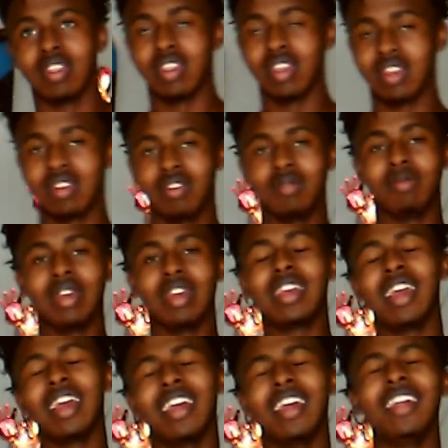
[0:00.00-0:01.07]
Big
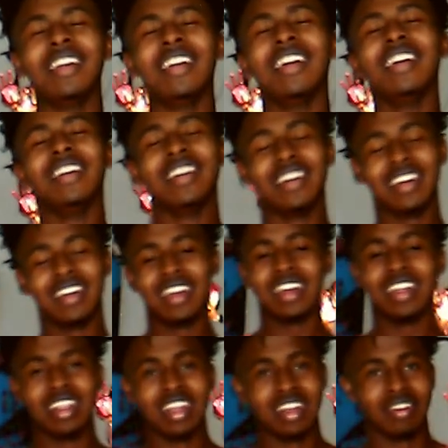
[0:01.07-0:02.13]
Kane.
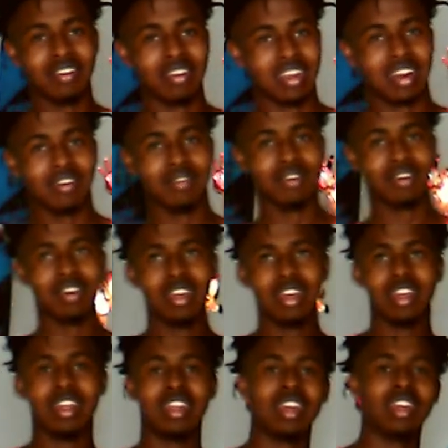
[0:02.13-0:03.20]
And thank you, Cameron,
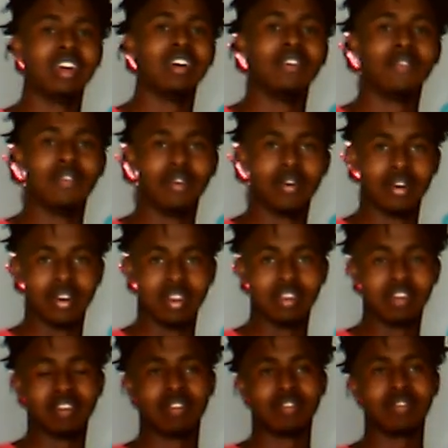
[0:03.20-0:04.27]
for the
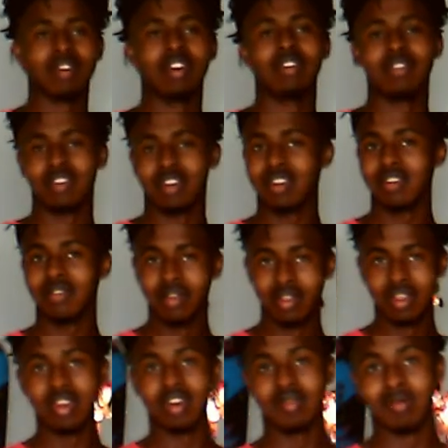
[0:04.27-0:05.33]
subscribers. That
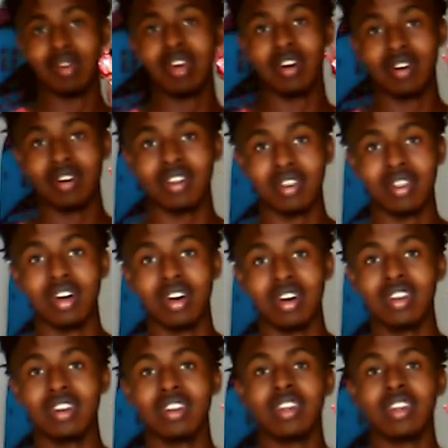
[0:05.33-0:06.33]
really helped me out a lot.